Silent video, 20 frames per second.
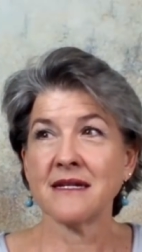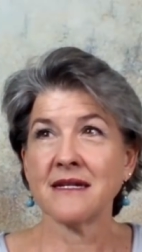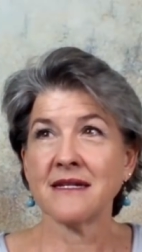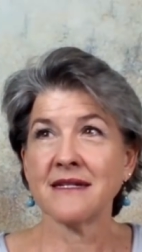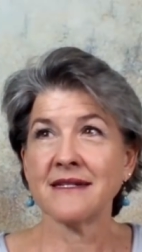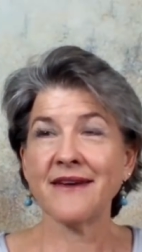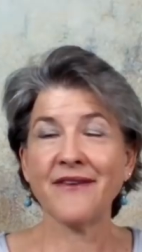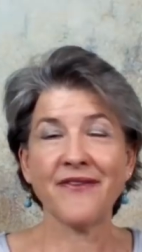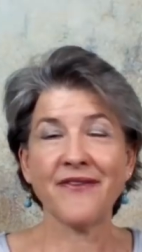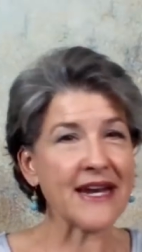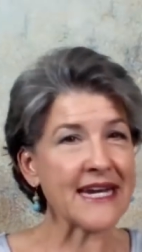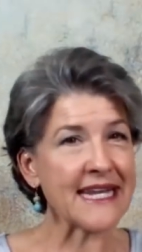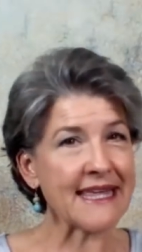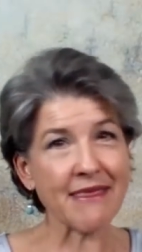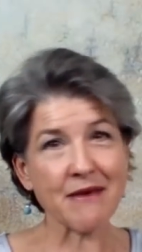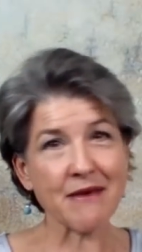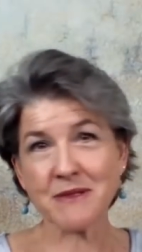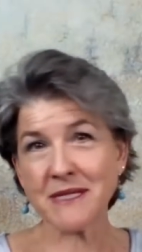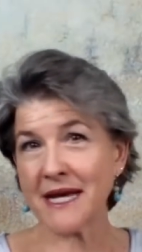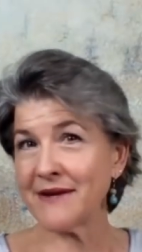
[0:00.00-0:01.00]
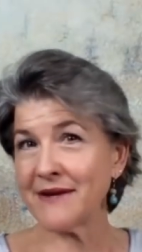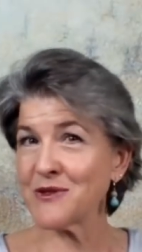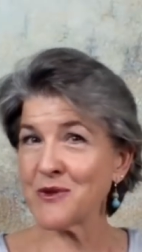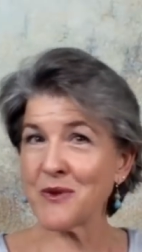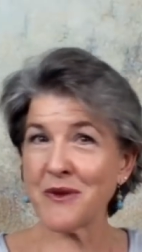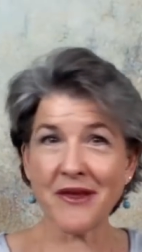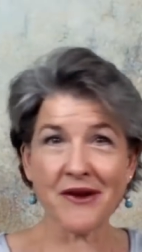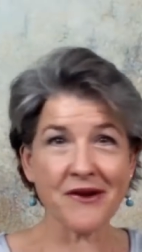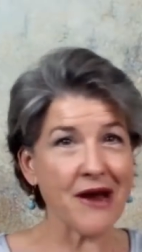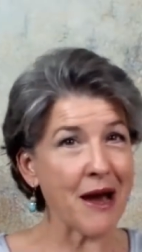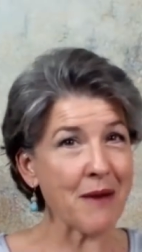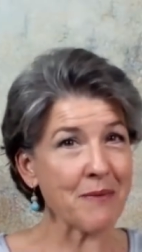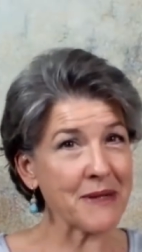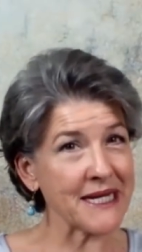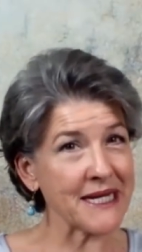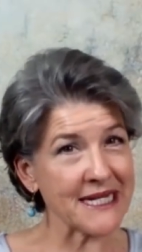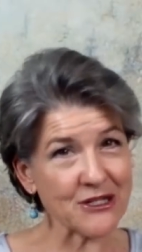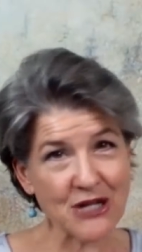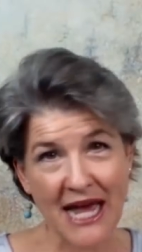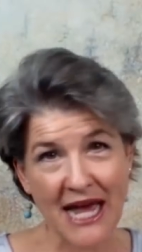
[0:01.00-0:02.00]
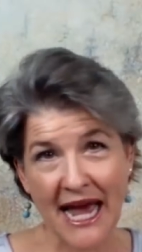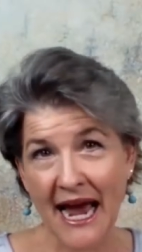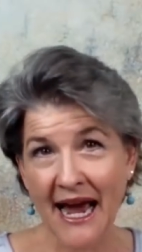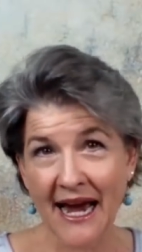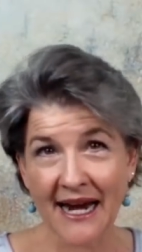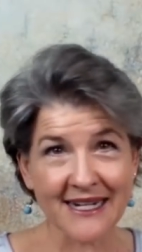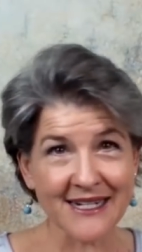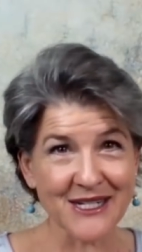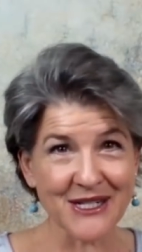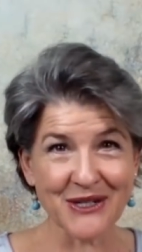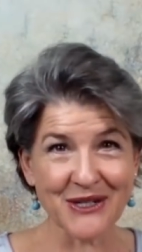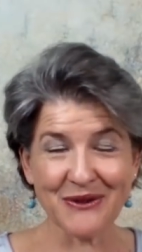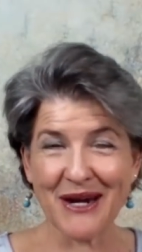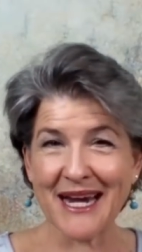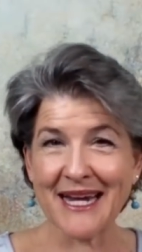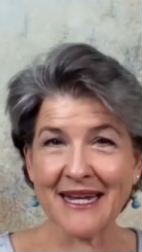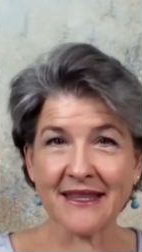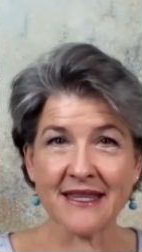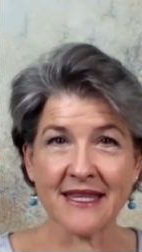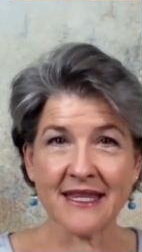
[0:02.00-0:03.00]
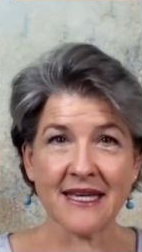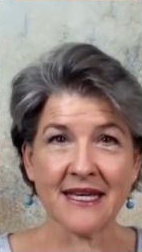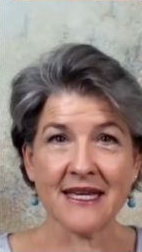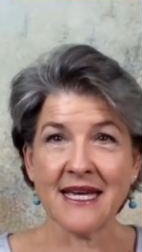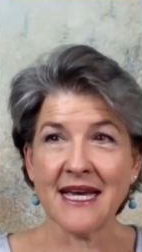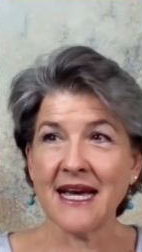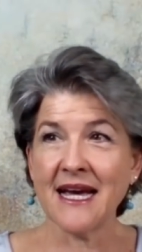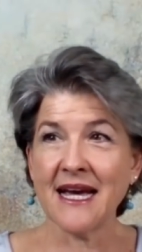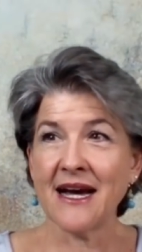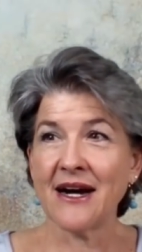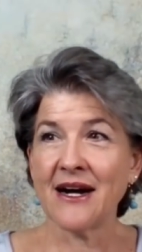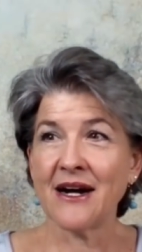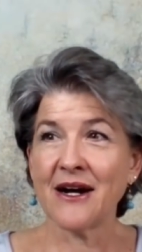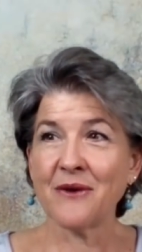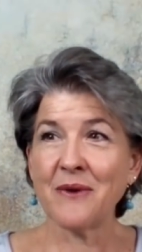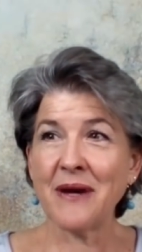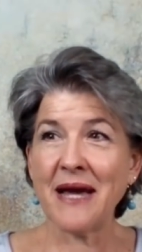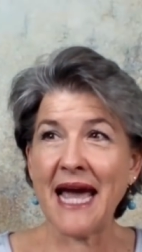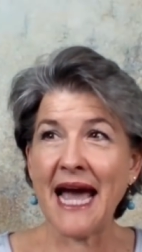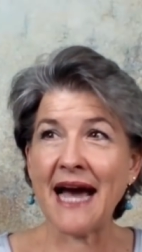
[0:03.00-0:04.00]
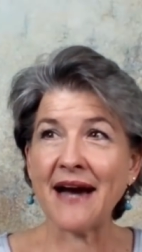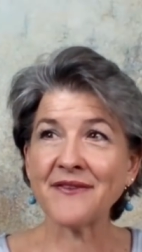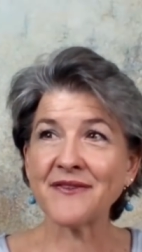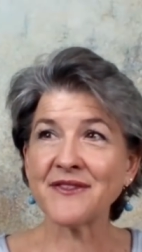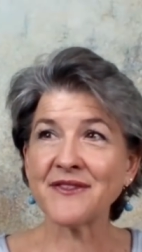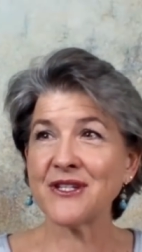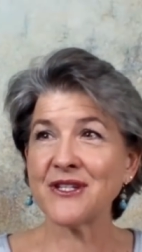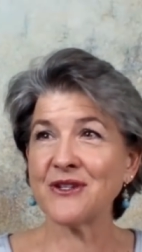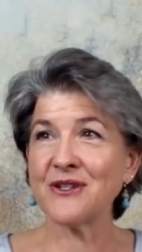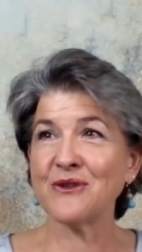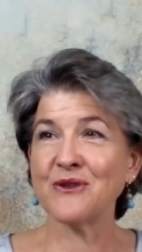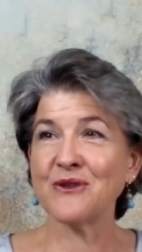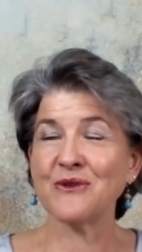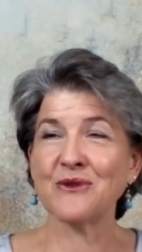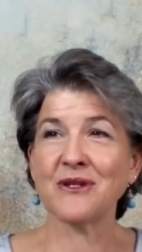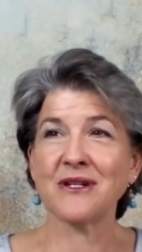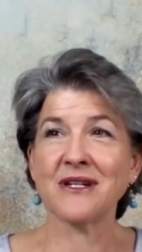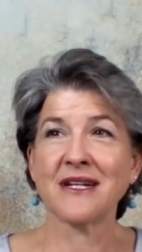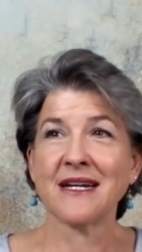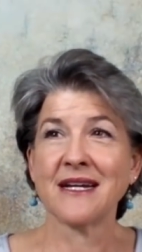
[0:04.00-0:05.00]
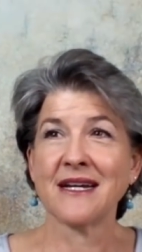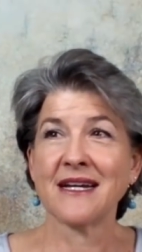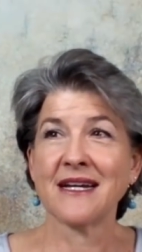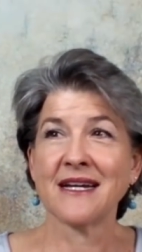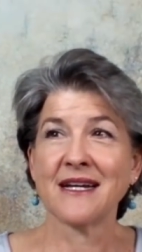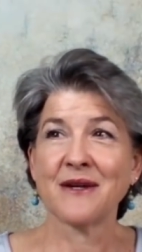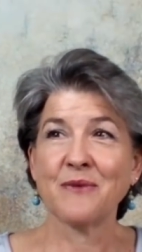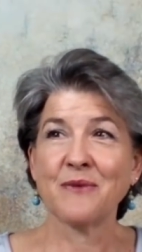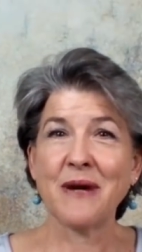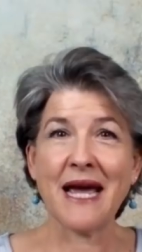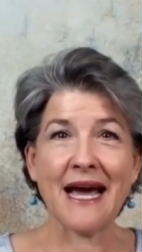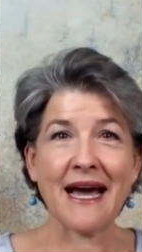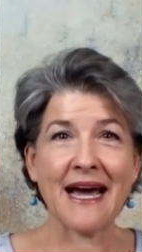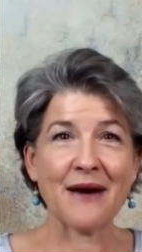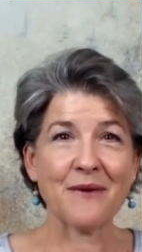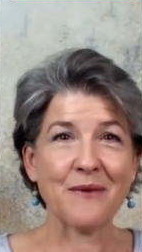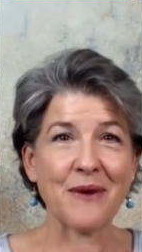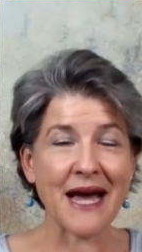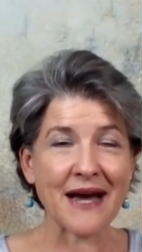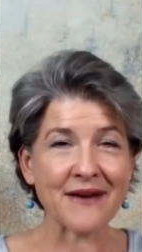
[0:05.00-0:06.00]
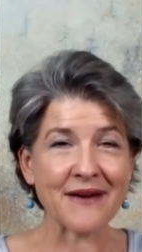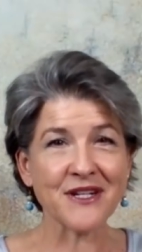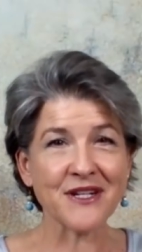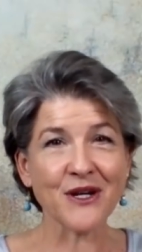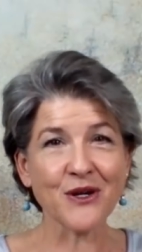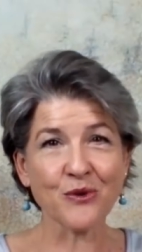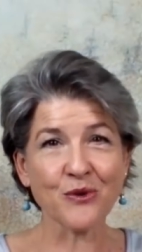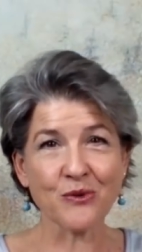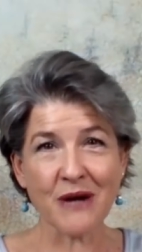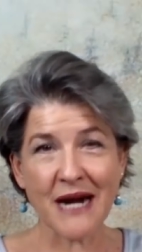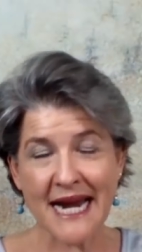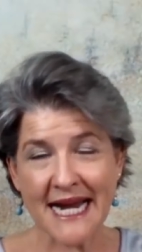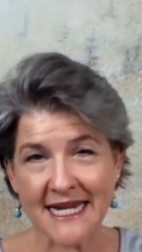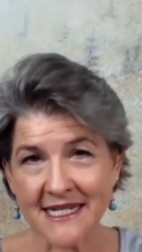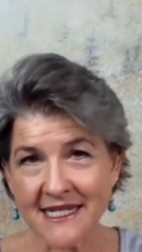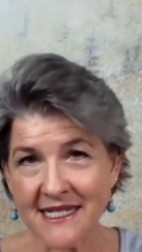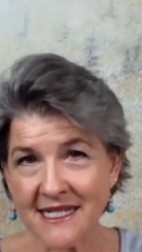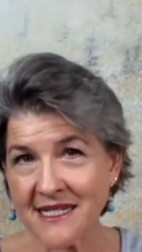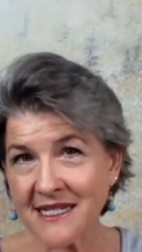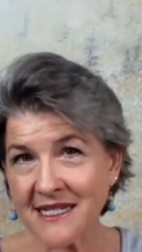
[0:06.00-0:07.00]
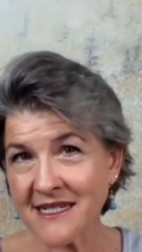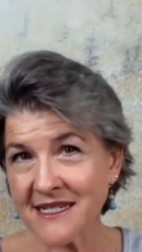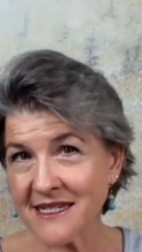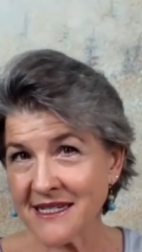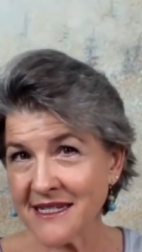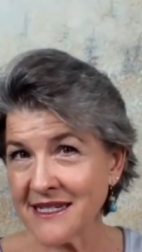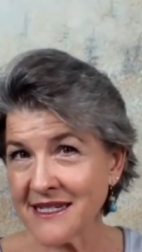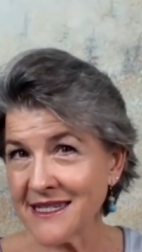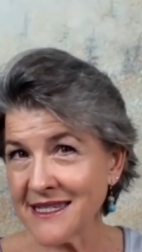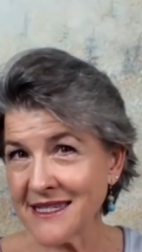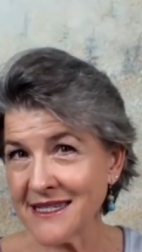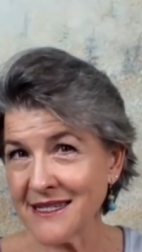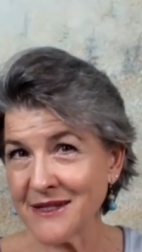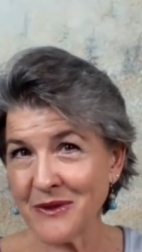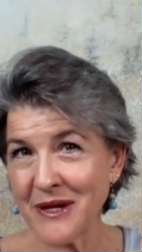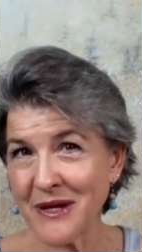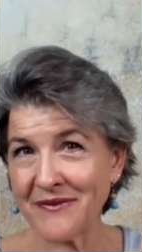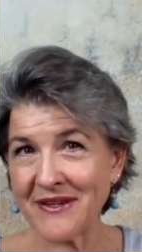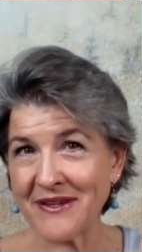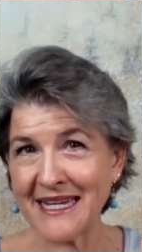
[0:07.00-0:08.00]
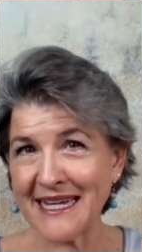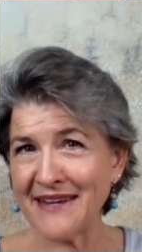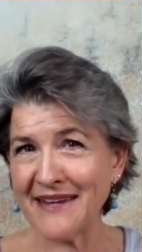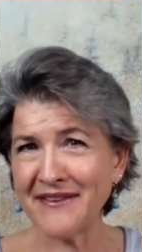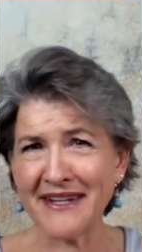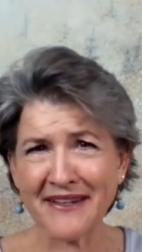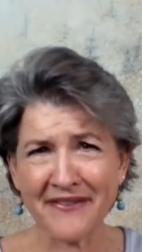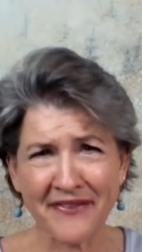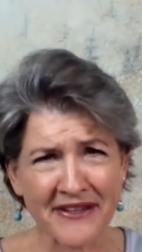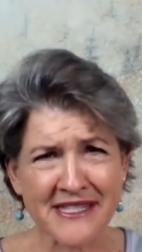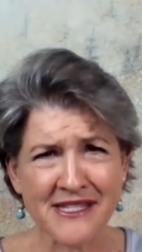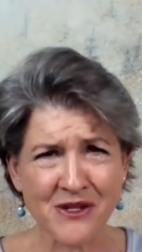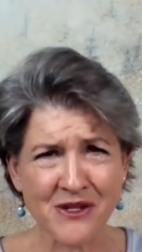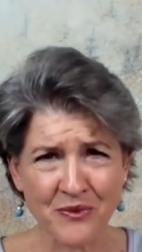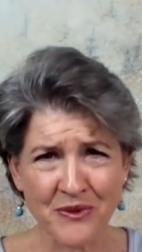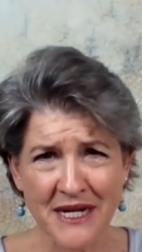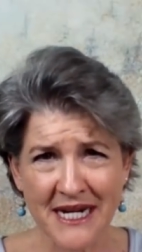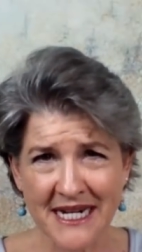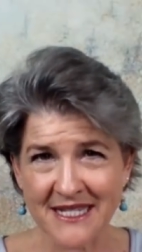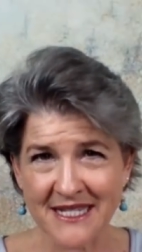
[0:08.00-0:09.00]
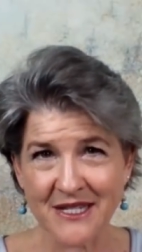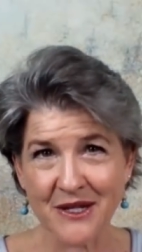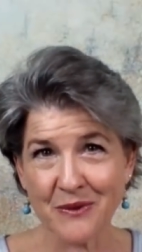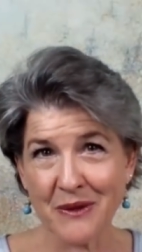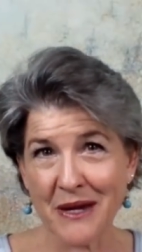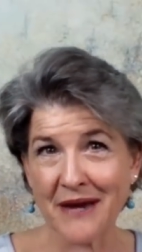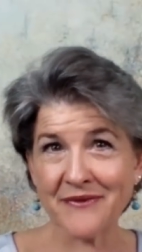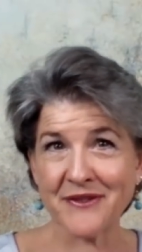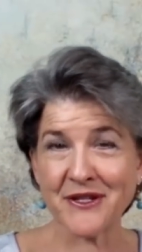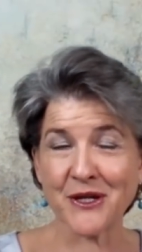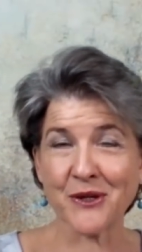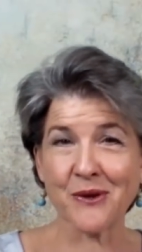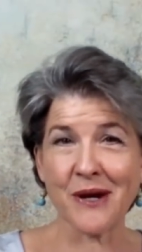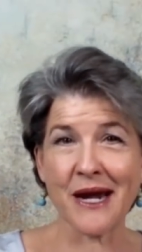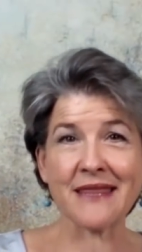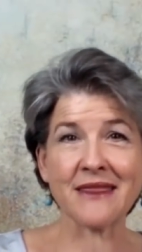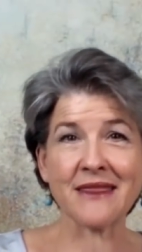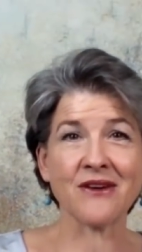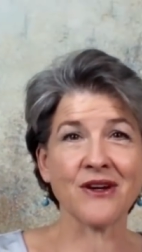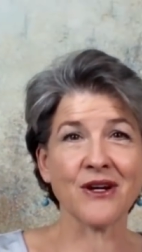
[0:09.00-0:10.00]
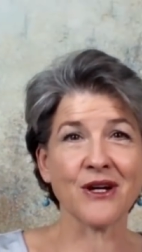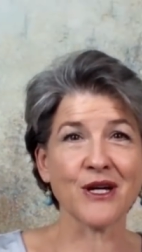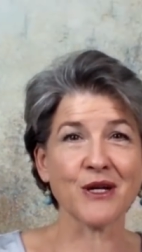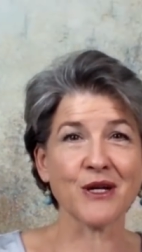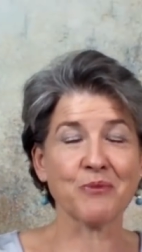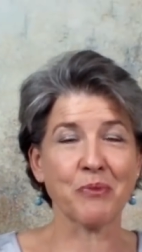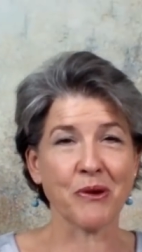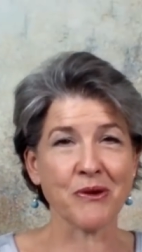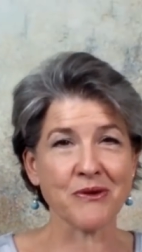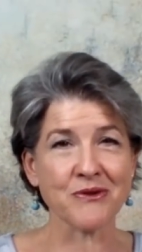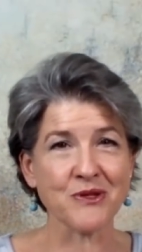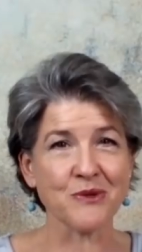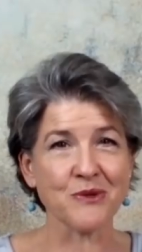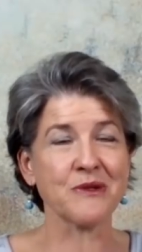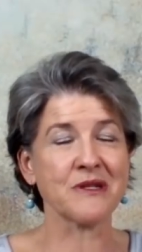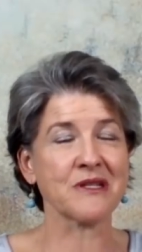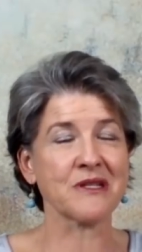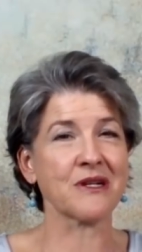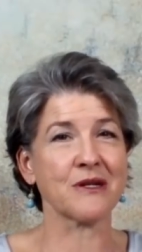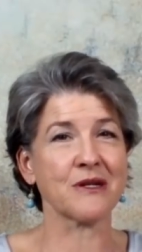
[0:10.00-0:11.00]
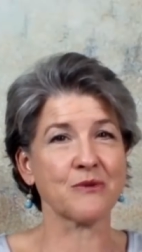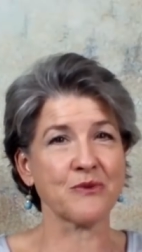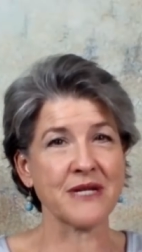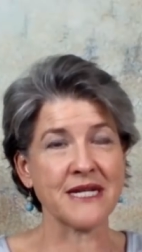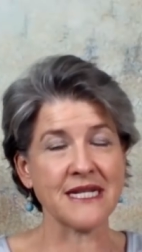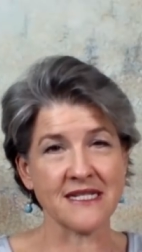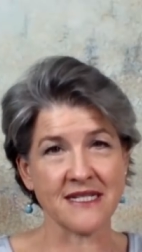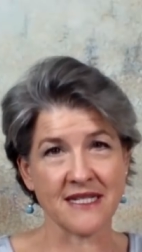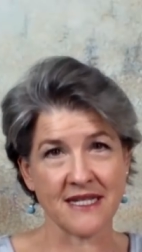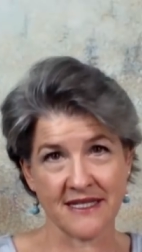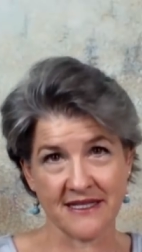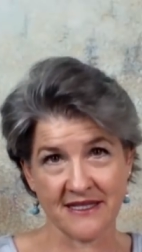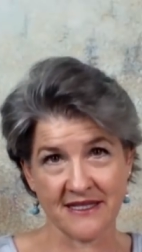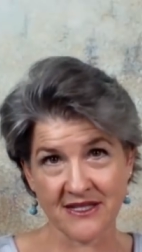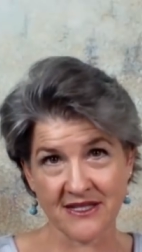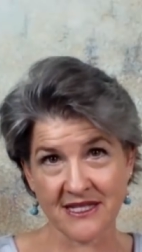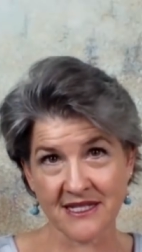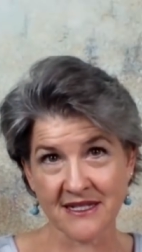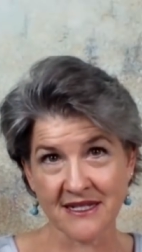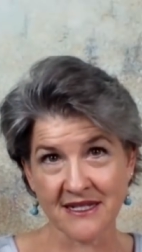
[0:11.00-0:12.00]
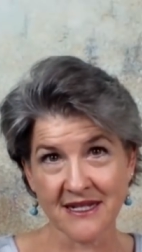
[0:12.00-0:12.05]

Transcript: defending themselves when they're not being attacked, right? The we have to we have we have to grant we have to even if it's a risk, we have to grant they're a good person with good reasons